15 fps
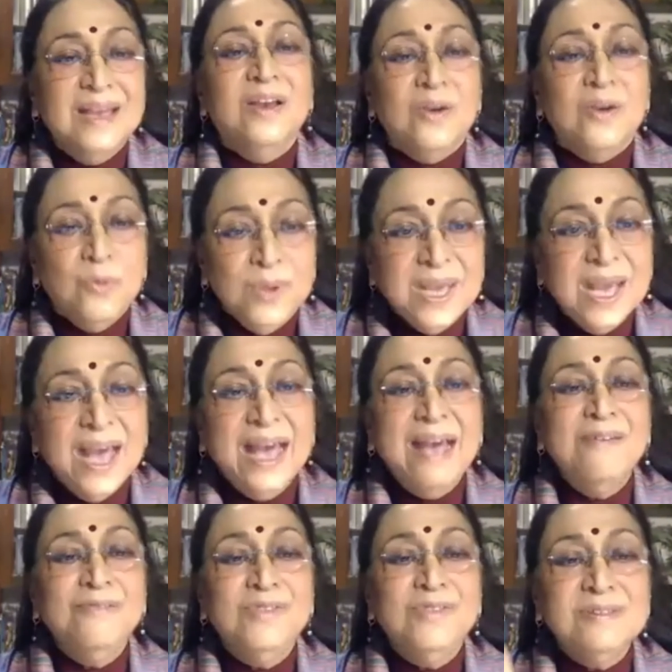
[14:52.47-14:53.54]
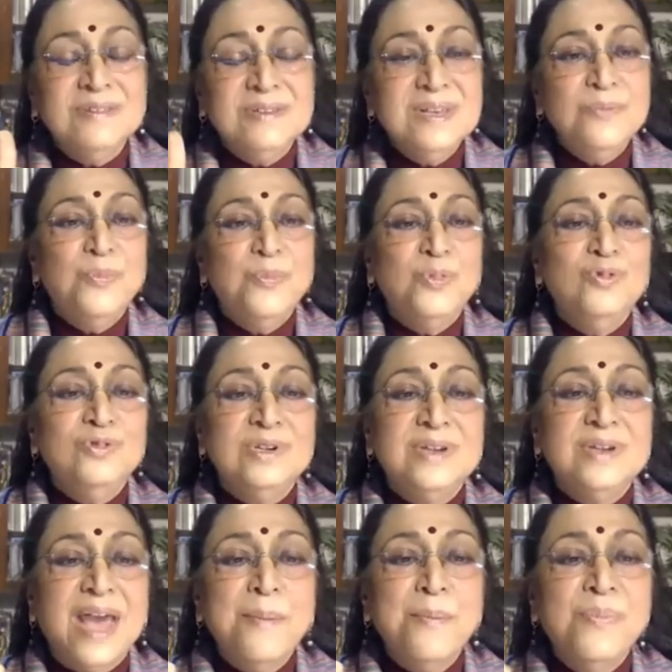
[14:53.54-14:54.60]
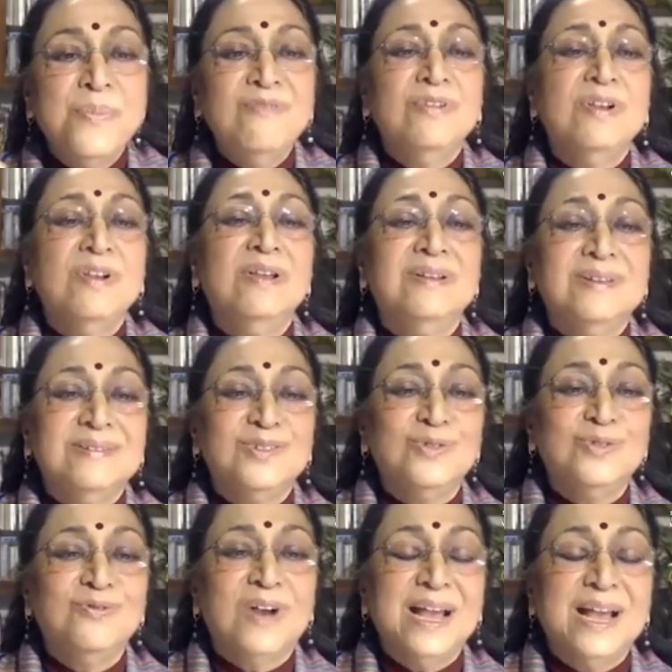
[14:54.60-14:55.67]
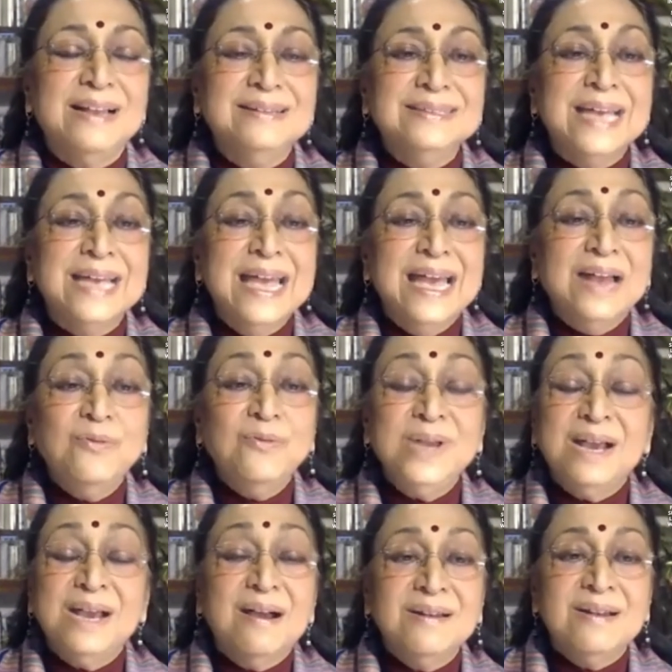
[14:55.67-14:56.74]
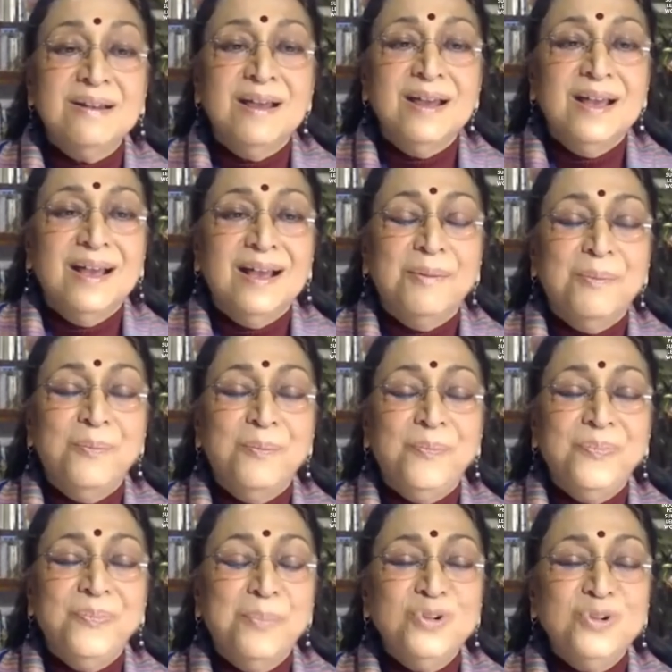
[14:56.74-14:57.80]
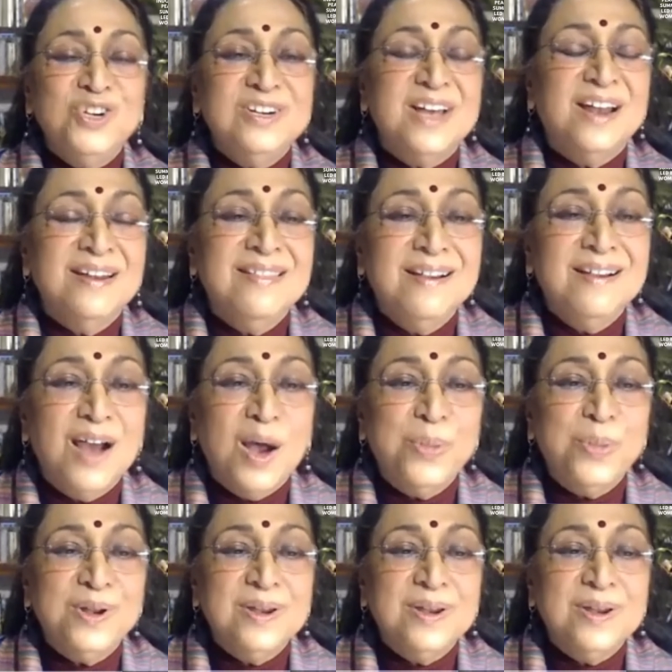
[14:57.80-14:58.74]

we have this deep-rooted ambivalence to violence, and we can't push it under the carpet.